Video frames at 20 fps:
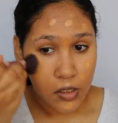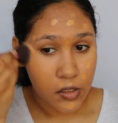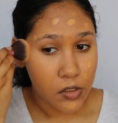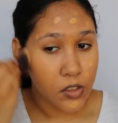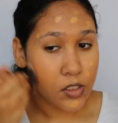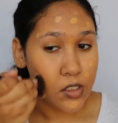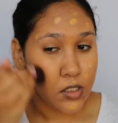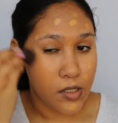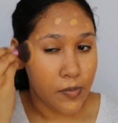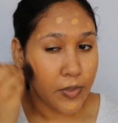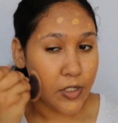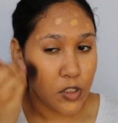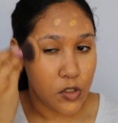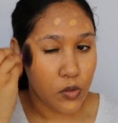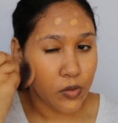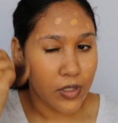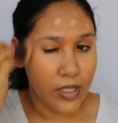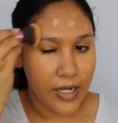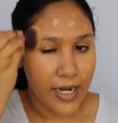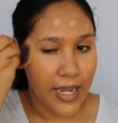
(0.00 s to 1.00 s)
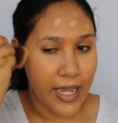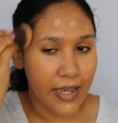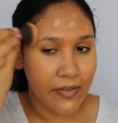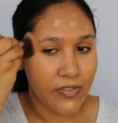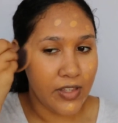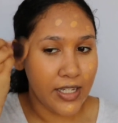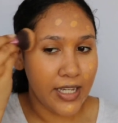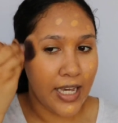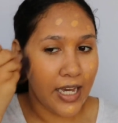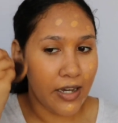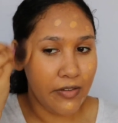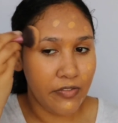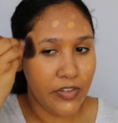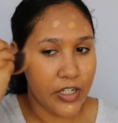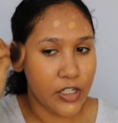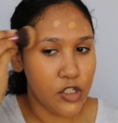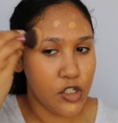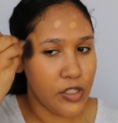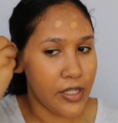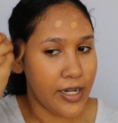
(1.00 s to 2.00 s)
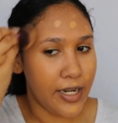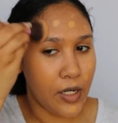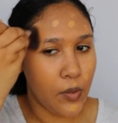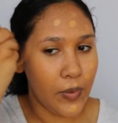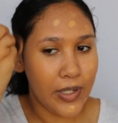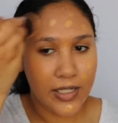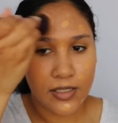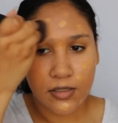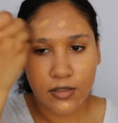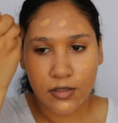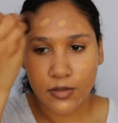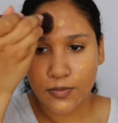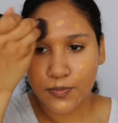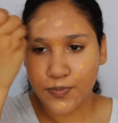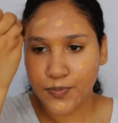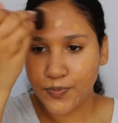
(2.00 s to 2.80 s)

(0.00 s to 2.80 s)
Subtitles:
just to make sure that I have the coverage that I want.